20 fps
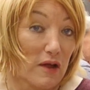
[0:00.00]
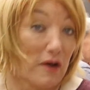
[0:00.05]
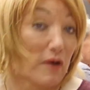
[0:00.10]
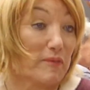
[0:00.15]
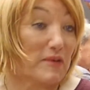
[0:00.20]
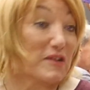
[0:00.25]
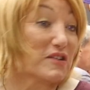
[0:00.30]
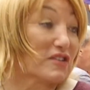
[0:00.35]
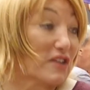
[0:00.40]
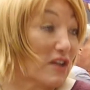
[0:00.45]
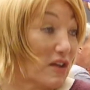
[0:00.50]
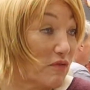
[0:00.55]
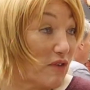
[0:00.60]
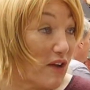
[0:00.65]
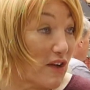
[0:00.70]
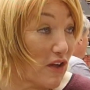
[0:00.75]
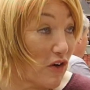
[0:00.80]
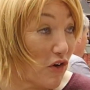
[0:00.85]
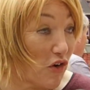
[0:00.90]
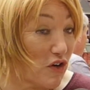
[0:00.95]
and I'm instantly
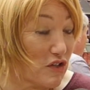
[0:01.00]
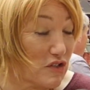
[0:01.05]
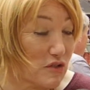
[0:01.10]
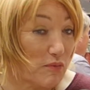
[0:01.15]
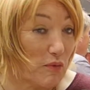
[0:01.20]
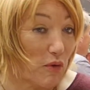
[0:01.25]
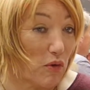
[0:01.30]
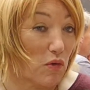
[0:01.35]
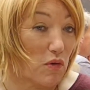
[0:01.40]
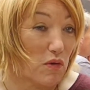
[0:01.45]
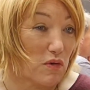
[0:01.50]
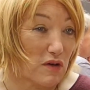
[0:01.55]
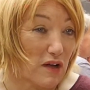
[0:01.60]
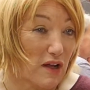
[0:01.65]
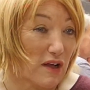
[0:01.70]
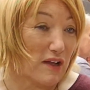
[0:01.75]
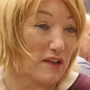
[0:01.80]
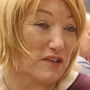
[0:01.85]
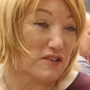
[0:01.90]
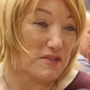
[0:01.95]
recognisable,
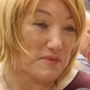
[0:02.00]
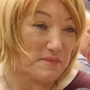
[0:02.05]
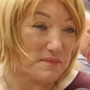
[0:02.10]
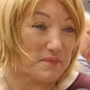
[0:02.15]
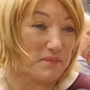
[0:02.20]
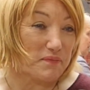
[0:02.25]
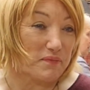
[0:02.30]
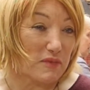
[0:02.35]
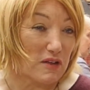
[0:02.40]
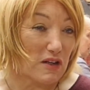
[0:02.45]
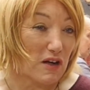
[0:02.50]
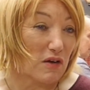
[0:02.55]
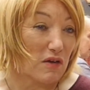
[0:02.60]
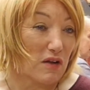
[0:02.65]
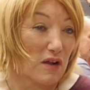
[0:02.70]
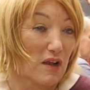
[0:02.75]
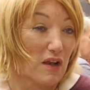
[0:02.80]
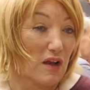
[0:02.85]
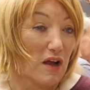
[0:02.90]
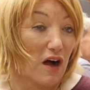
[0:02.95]
and you know,
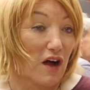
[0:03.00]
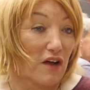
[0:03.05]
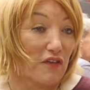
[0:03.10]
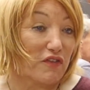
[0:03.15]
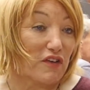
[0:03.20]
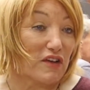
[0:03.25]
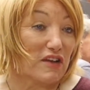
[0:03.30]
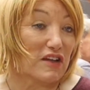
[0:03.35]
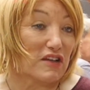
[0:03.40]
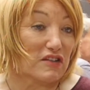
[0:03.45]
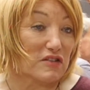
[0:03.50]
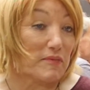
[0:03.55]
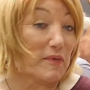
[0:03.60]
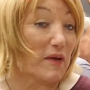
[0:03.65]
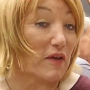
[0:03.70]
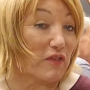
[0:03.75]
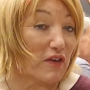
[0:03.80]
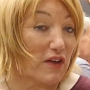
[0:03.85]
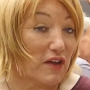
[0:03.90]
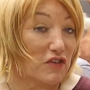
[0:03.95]
I think it's a
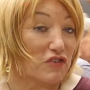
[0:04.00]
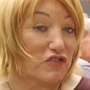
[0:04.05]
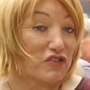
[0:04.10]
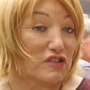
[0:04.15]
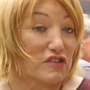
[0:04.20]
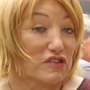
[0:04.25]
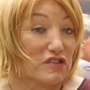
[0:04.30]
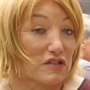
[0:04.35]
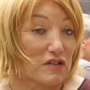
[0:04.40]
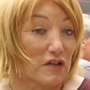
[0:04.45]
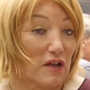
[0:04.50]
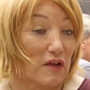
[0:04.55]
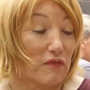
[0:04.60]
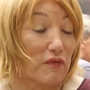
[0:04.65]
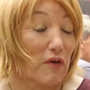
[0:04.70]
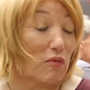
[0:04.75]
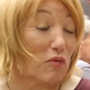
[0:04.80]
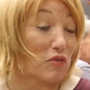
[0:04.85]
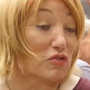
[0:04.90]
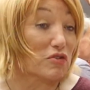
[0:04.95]
bit of a hindrance
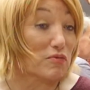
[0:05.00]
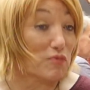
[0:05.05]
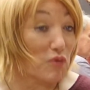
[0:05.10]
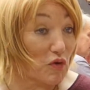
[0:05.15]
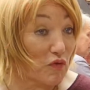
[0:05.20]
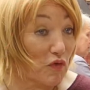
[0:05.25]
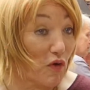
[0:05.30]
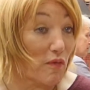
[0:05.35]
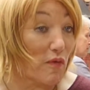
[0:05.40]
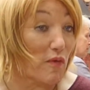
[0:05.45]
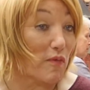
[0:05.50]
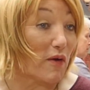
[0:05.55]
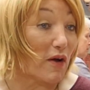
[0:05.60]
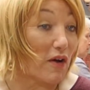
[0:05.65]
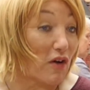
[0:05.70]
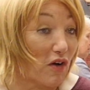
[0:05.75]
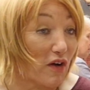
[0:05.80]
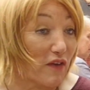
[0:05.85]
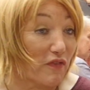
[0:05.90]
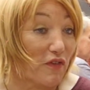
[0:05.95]
if I want to move on with
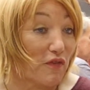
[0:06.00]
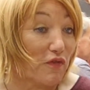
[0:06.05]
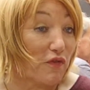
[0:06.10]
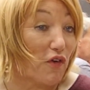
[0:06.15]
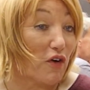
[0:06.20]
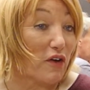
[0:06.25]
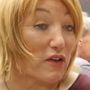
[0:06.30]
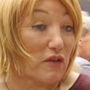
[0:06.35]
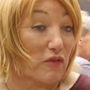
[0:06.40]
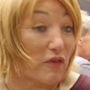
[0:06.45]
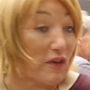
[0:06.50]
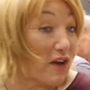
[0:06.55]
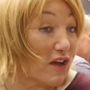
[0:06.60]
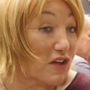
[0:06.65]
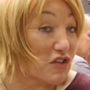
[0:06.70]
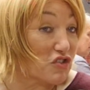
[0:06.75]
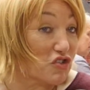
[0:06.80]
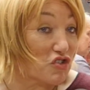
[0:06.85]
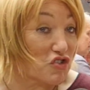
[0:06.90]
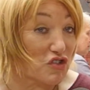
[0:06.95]
my life and find a
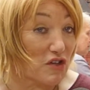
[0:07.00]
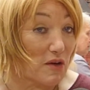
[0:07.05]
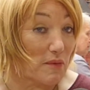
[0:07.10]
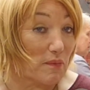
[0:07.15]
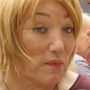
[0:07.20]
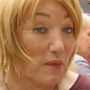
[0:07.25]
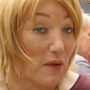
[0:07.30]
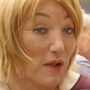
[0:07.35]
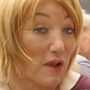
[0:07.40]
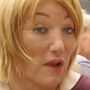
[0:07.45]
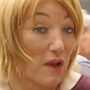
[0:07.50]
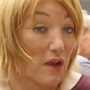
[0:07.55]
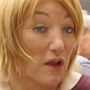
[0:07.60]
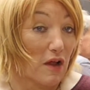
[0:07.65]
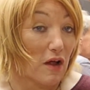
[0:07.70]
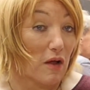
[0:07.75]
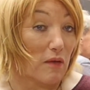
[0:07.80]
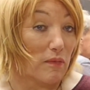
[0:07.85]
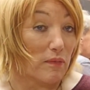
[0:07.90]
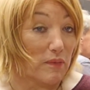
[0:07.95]
relationship,
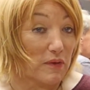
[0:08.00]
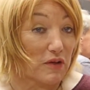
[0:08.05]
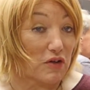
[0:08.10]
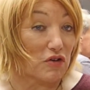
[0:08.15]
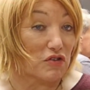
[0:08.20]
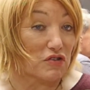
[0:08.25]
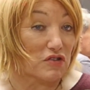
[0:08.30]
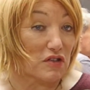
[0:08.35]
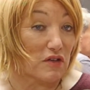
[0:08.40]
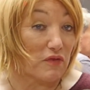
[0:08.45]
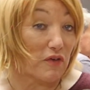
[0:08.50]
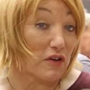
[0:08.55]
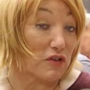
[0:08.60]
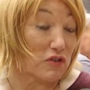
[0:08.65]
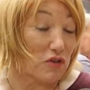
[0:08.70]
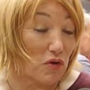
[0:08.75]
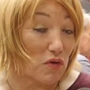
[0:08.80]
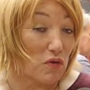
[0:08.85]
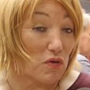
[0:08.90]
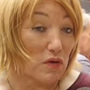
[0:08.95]
and because if I
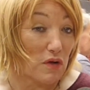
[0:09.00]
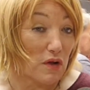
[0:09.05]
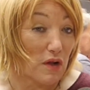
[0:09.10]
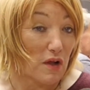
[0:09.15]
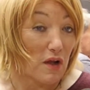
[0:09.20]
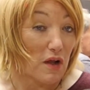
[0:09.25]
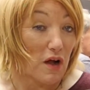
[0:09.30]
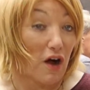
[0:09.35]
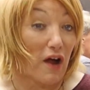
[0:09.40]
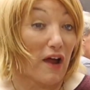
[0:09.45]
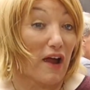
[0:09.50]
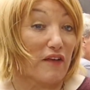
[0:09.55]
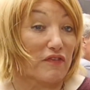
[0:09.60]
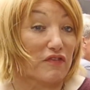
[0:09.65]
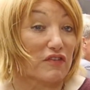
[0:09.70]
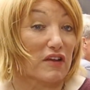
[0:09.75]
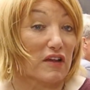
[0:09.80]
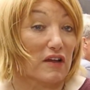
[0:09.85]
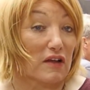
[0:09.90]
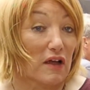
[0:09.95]
do, I
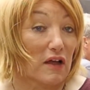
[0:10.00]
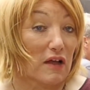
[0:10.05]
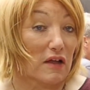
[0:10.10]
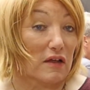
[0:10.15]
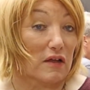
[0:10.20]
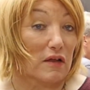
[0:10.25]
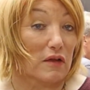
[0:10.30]
have to